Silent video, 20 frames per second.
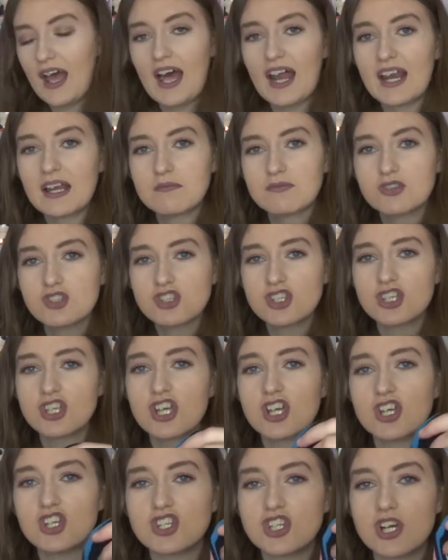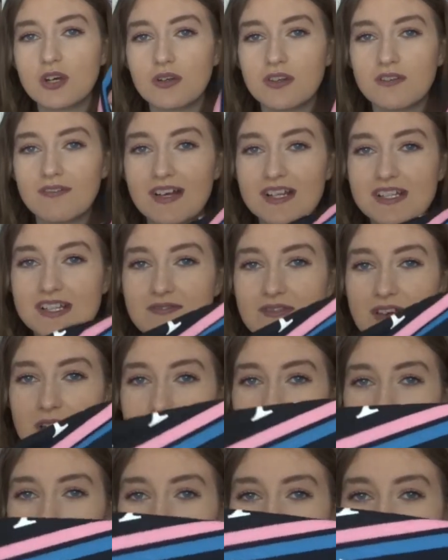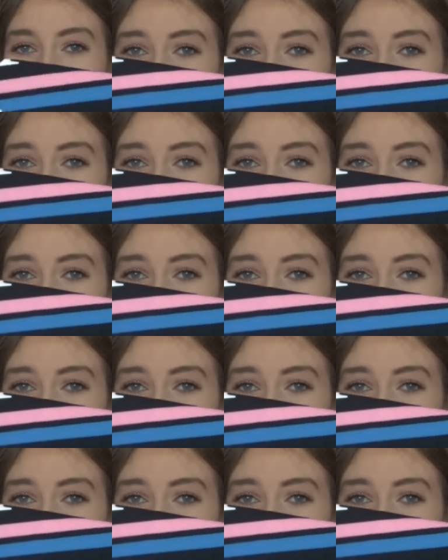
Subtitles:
And I'm just going to show you the rest of it because